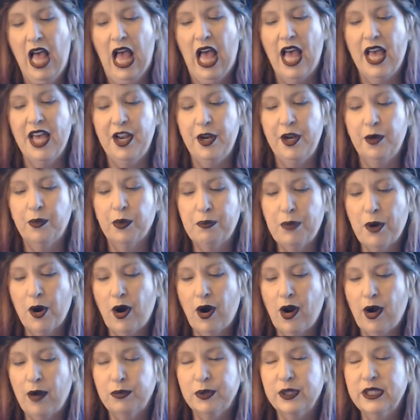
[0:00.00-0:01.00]
And it would
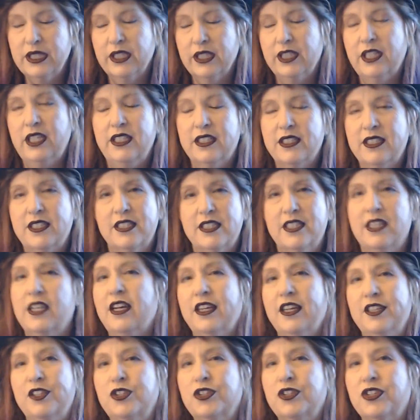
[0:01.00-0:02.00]
probably let it sit
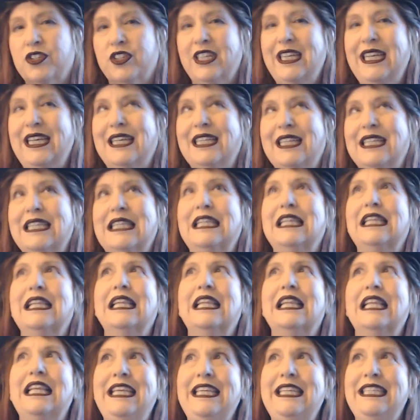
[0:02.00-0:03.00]
under at
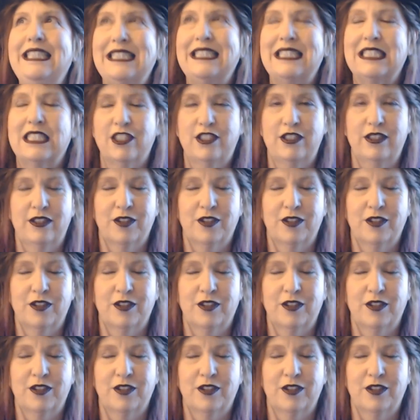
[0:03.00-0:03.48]
least